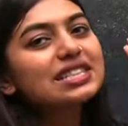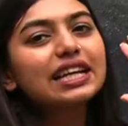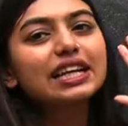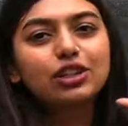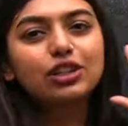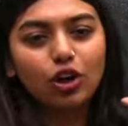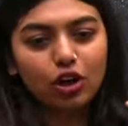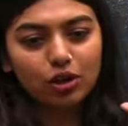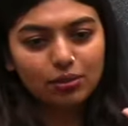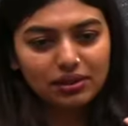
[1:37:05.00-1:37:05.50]

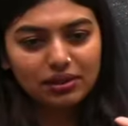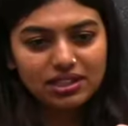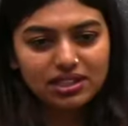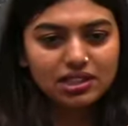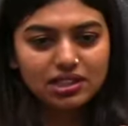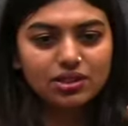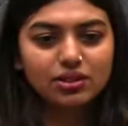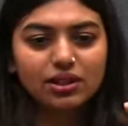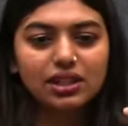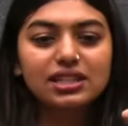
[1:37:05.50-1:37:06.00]
seed
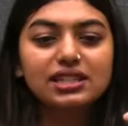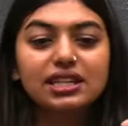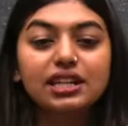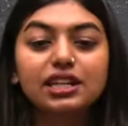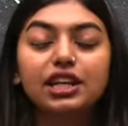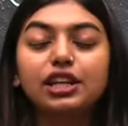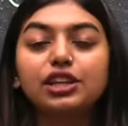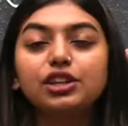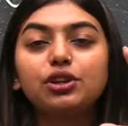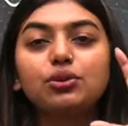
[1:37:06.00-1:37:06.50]
dormancy, students.
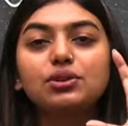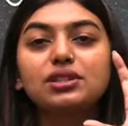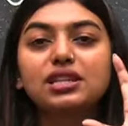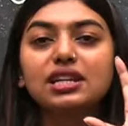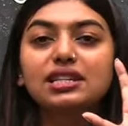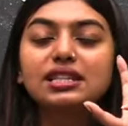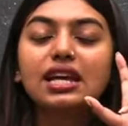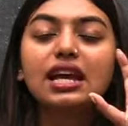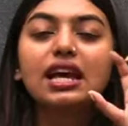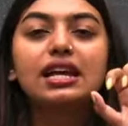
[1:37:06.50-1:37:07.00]
It
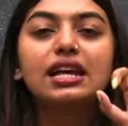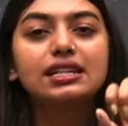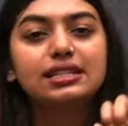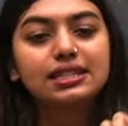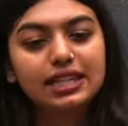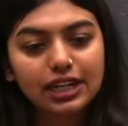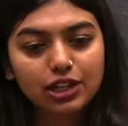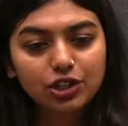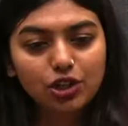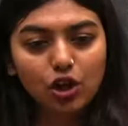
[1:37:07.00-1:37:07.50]
induces
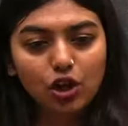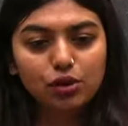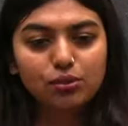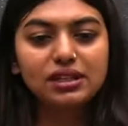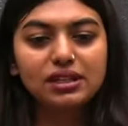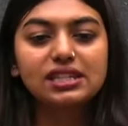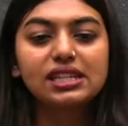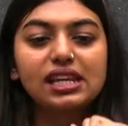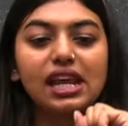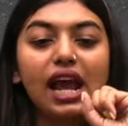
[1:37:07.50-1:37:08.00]
seed
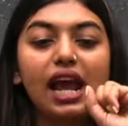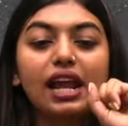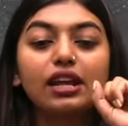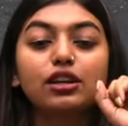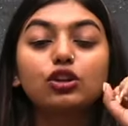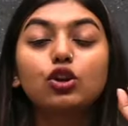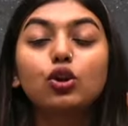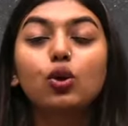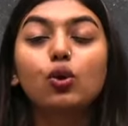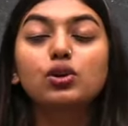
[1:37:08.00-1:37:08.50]
dormancy
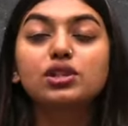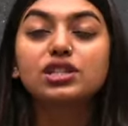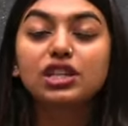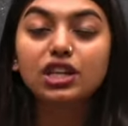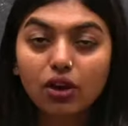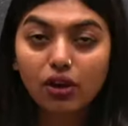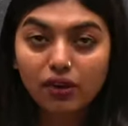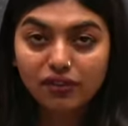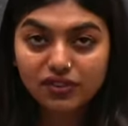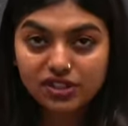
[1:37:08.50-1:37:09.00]
and
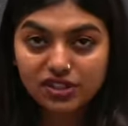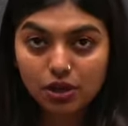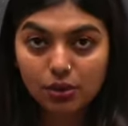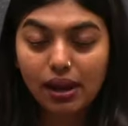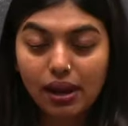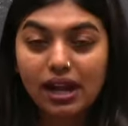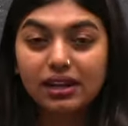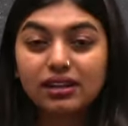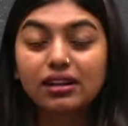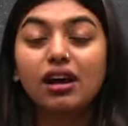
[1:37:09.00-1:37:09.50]
closing of
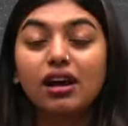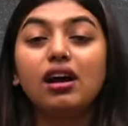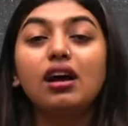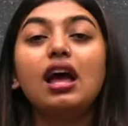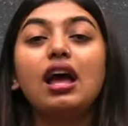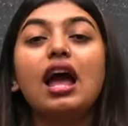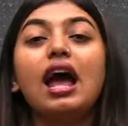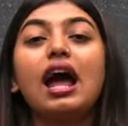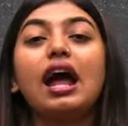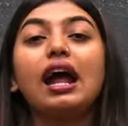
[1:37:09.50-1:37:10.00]
stomata,
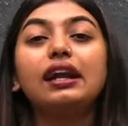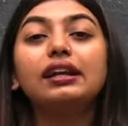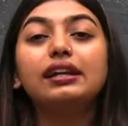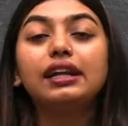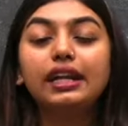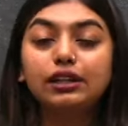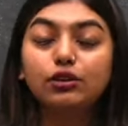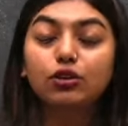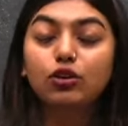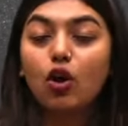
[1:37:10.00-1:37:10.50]
and
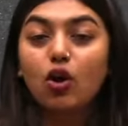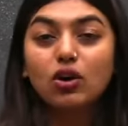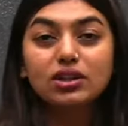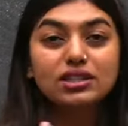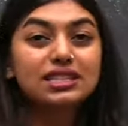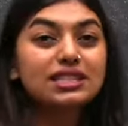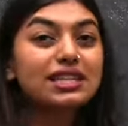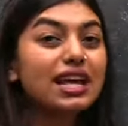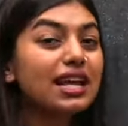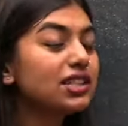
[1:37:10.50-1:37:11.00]
it
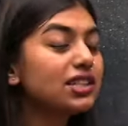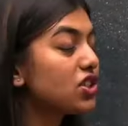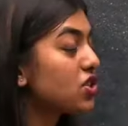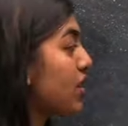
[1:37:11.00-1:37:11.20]
causes that